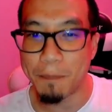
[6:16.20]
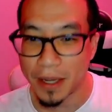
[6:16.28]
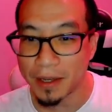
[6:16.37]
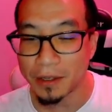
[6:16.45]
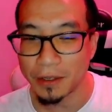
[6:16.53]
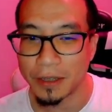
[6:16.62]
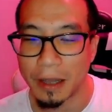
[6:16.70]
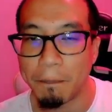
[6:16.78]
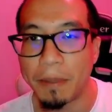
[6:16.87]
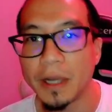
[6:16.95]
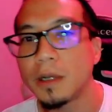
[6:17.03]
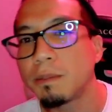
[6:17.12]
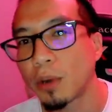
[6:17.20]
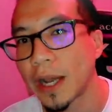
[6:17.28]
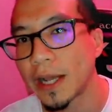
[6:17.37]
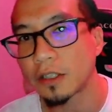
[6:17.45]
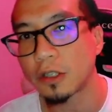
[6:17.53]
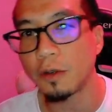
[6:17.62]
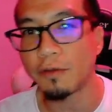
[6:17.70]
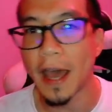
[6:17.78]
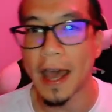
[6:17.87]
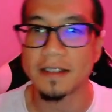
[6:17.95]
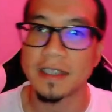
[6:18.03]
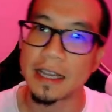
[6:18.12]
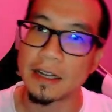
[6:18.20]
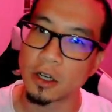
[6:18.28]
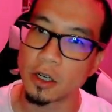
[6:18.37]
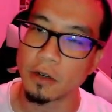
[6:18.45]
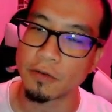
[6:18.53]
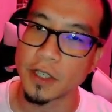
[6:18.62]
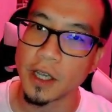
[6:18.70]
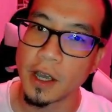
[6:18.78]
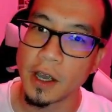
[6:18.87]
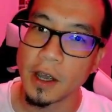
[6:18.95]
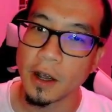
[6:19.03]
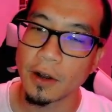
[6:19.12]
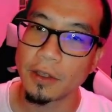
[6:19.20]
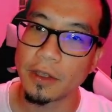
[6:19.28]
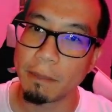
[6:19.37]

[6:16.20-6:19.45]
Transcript: build. The build breaks too fast. They nerfed the